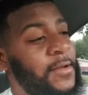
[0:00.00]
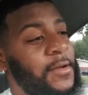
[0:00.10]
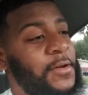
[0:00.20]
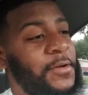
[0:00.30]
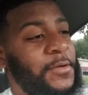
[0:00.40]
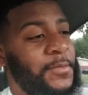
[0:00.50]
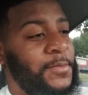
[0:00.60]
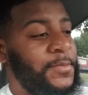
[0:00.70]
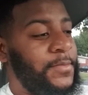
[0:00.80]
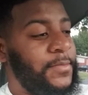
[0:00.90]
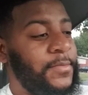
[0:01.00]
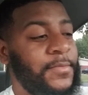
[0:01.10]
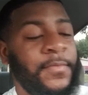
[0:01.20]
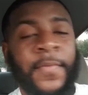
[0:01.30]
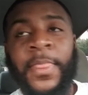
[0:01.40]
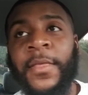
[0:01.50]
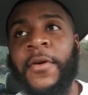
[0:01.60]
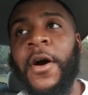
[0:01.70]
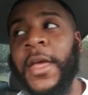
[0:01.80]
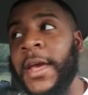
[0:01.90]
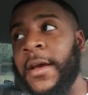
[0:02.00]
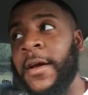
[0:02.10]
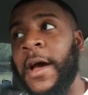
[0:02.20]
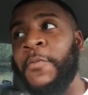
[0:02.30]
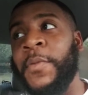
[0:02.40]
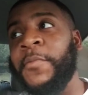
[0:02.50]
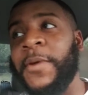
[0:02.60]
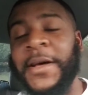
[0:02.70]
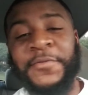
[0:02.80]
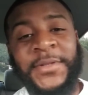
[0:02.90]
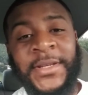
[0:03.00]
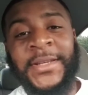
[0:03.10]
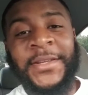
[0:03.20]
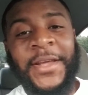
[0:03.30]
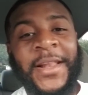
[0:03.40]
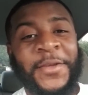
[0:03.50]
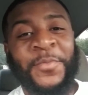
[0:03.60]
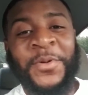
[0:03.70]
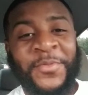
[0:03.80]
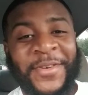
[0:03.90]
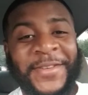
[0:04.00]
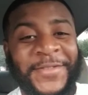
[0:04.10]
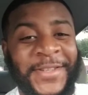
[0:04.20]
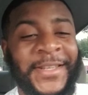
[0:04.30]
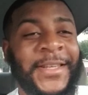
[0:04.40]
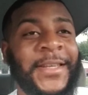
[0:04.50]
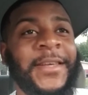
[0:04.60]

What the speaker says: Oh yeah, I remember what I was saying.